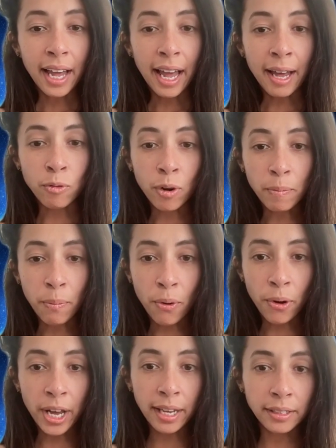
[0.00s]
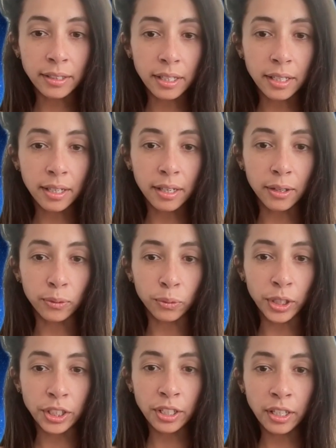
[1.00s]
At one point,
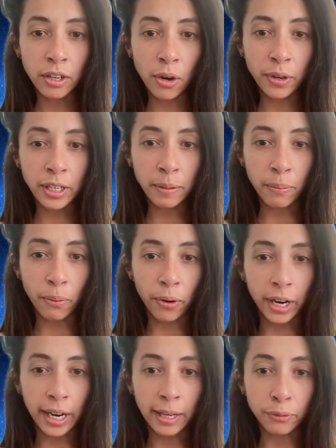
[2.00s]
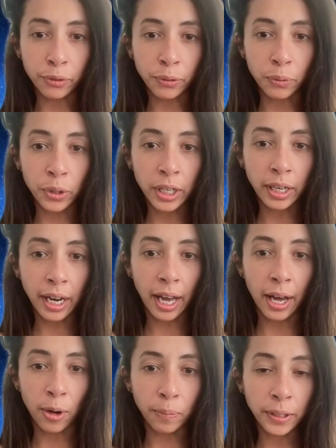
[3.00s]
we didn't know anymore if we were
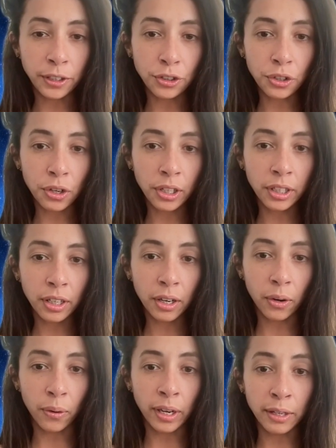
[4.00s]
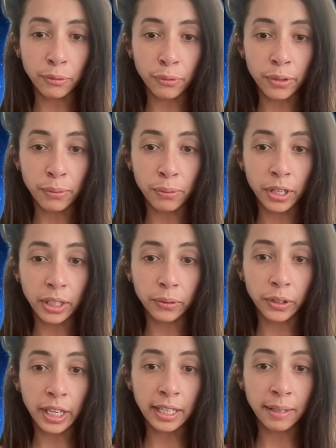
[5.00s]
helping each other or if we were
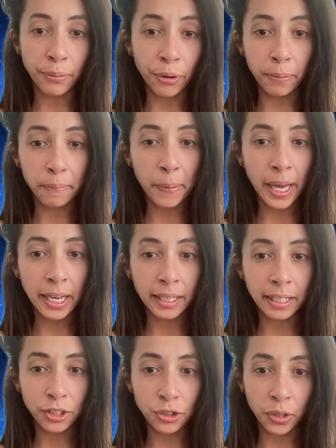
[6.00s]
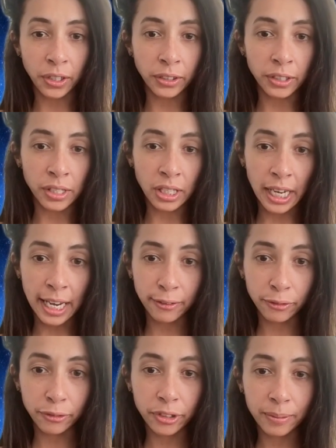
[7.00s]
creating more pain in each other's
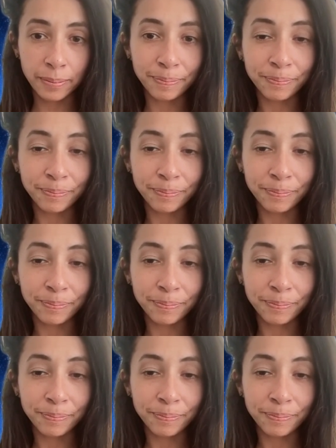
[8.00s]
lives.